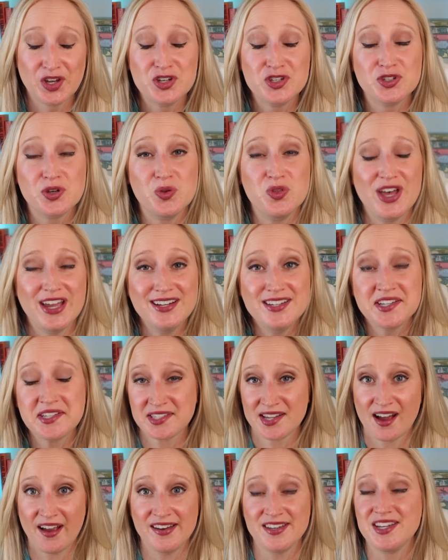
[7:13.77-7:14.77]
So they
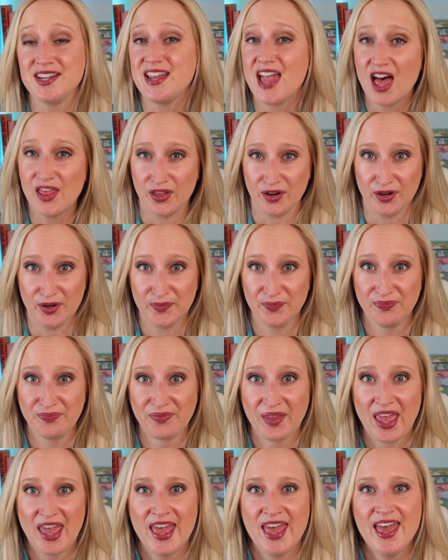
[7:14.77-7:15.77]
decide together
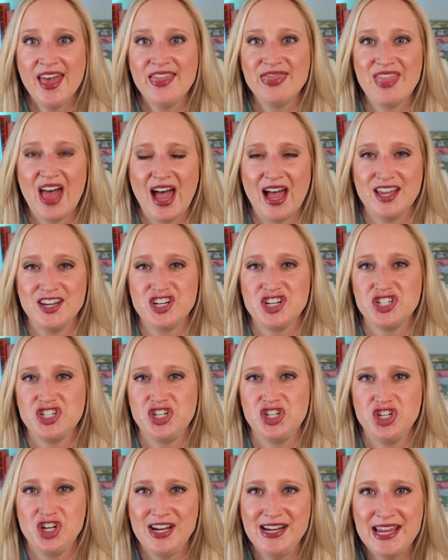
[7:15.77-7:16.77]
that
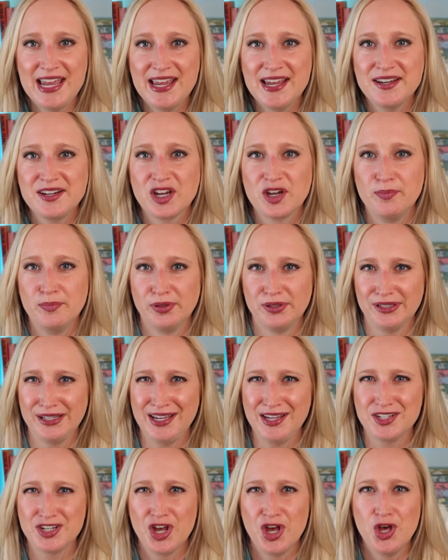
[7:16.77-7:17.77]
she can
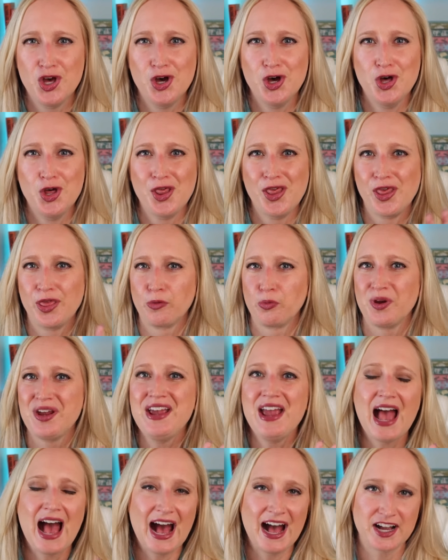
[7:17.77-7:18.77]
complete
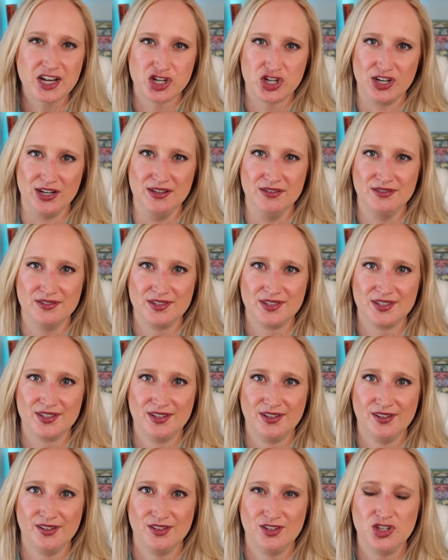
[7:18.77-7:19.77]
3
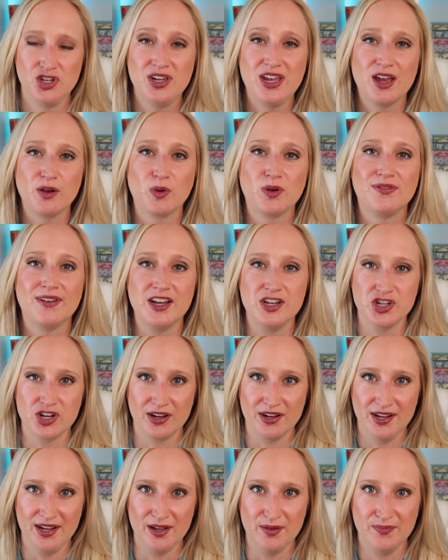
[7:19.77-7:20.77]
actions to get revenge
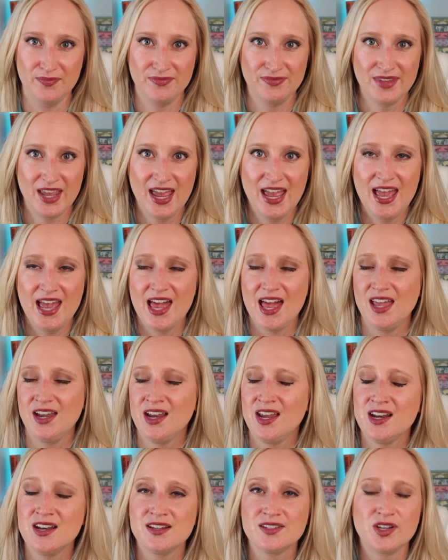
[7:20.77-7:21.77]
on him.
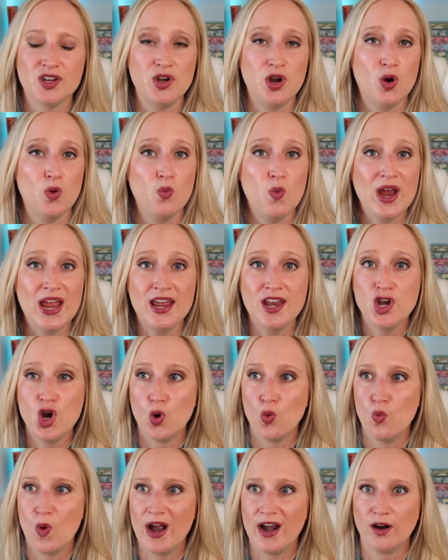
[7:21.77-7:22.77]
And he doesn't know when,
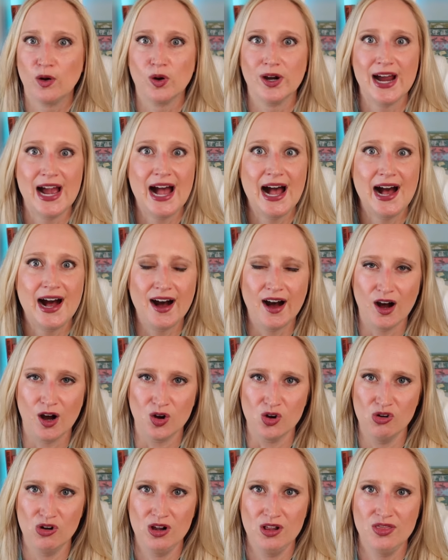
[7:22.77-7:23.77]
where, or
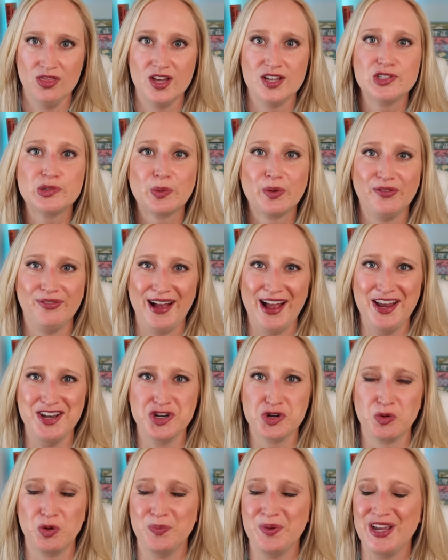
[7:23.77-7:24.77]
how this
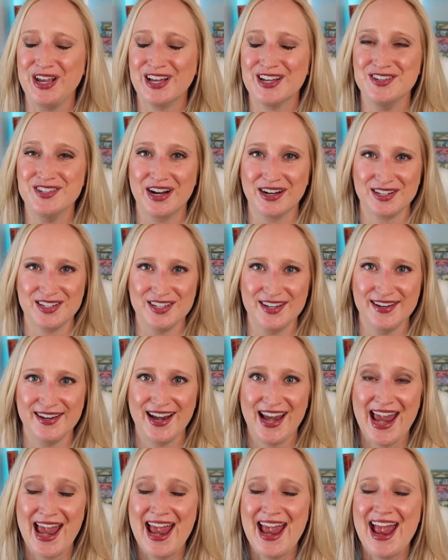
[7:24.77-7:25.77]
revenge will be
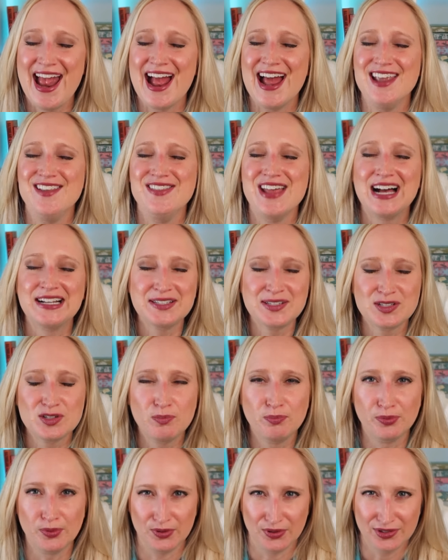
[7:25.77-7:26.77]
conducted. And that's
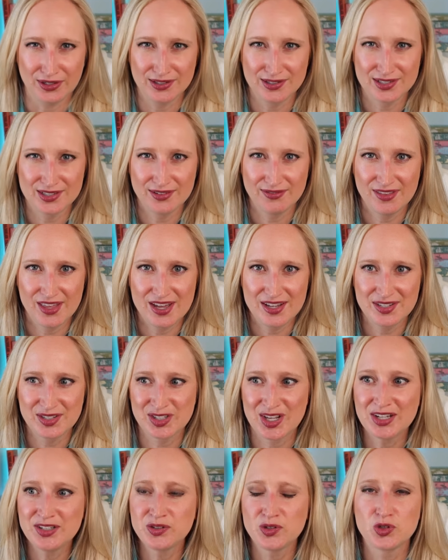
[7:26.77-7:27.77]
the brilliance of
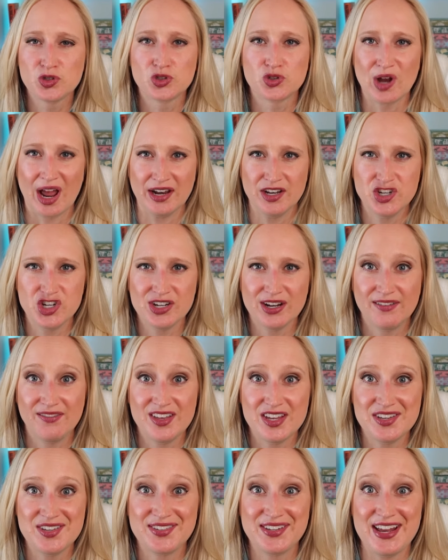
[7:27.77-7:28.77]
this. That's the strategy of
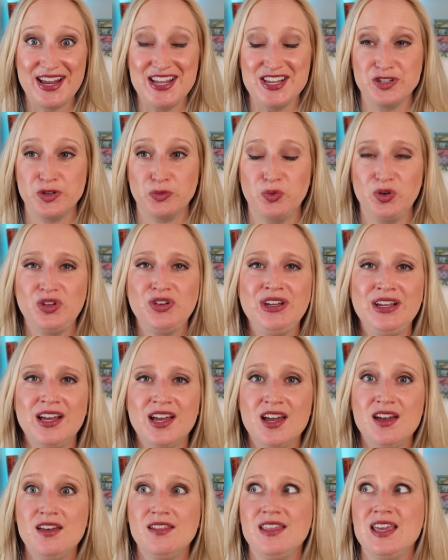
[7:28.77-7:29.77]
this, is really
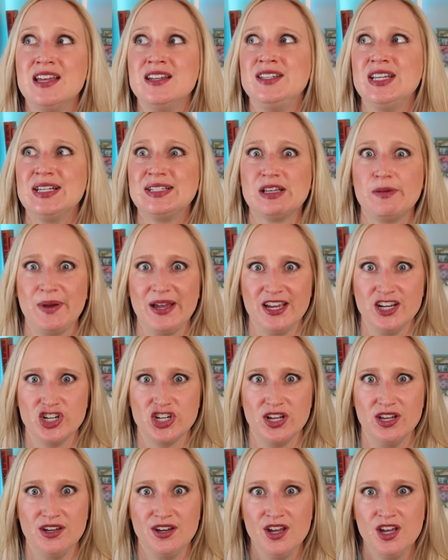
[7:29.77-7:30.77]
the
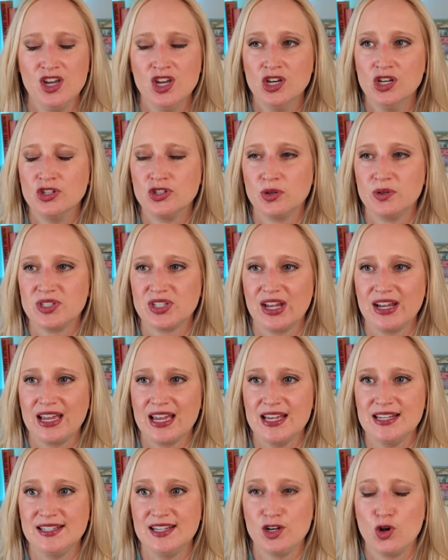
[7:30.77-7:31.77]
anticipation. So it's
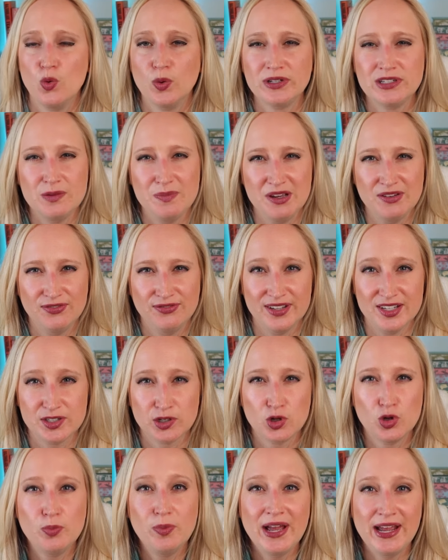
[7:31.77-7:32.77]
like, is it going to be
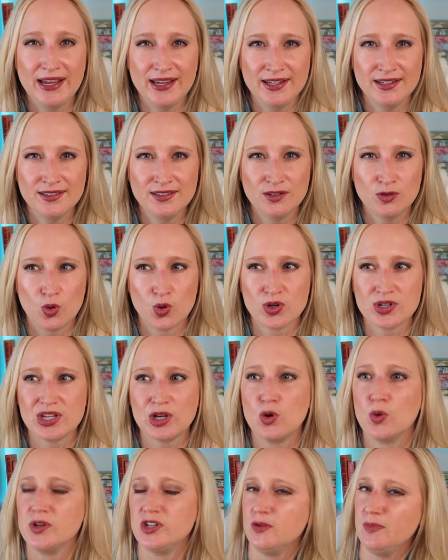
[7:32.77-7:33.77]
physical pain or is
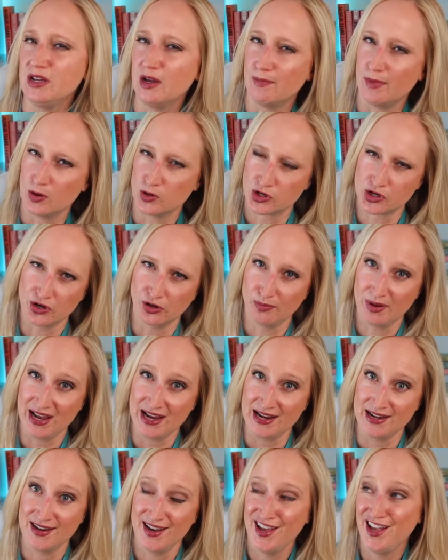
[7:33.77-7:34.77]
it going to be emotional
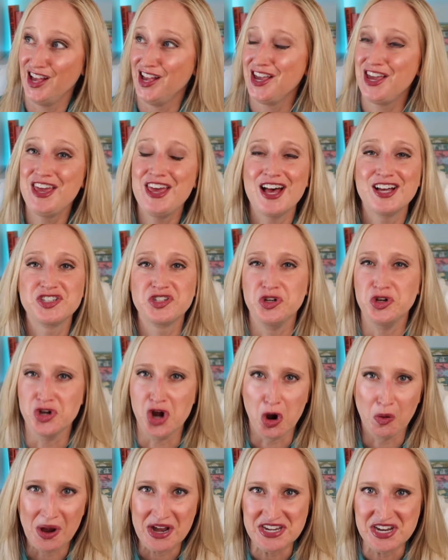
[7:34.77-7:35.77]
pain? He has
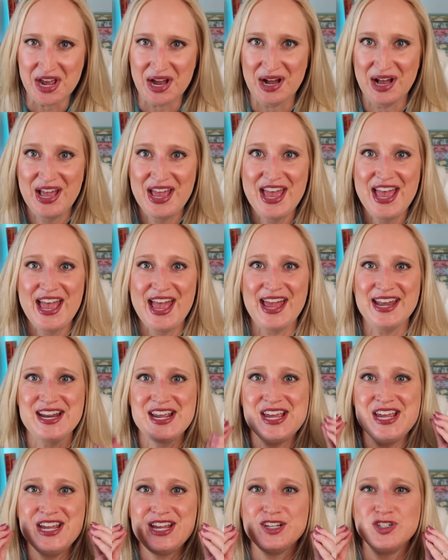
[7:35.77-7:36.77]
no idea. And
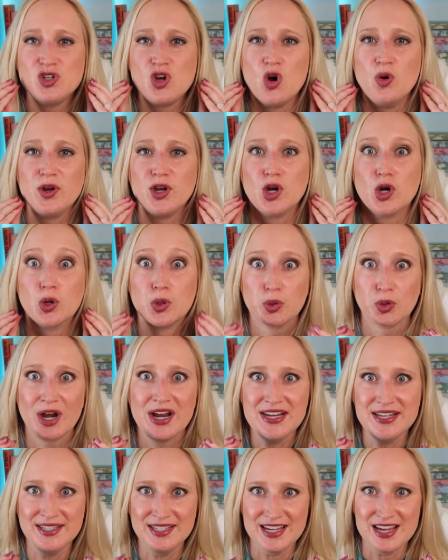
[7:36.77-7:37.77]
he is going
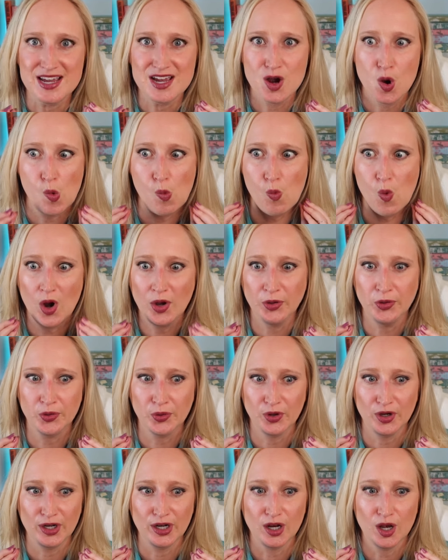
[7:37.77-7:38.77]
crazy
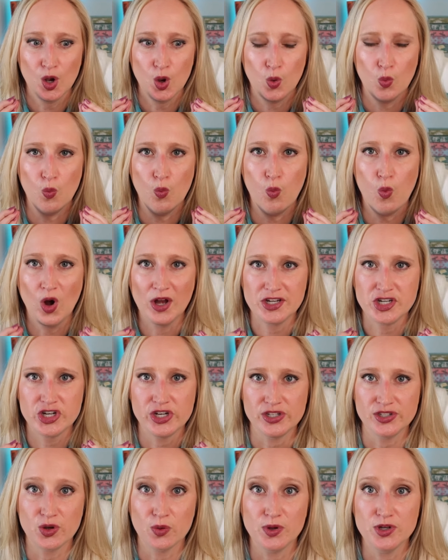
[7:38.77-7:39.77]
wondering what
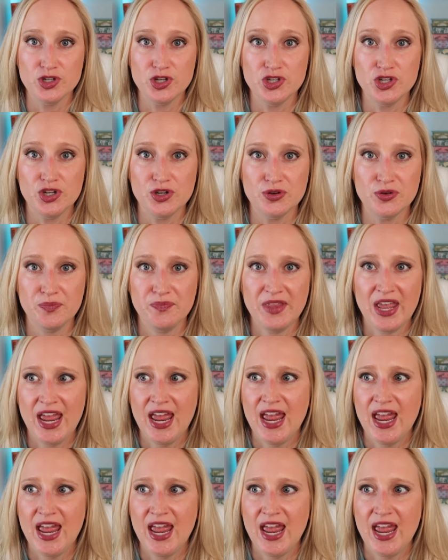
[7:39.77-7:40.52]
she's going to do.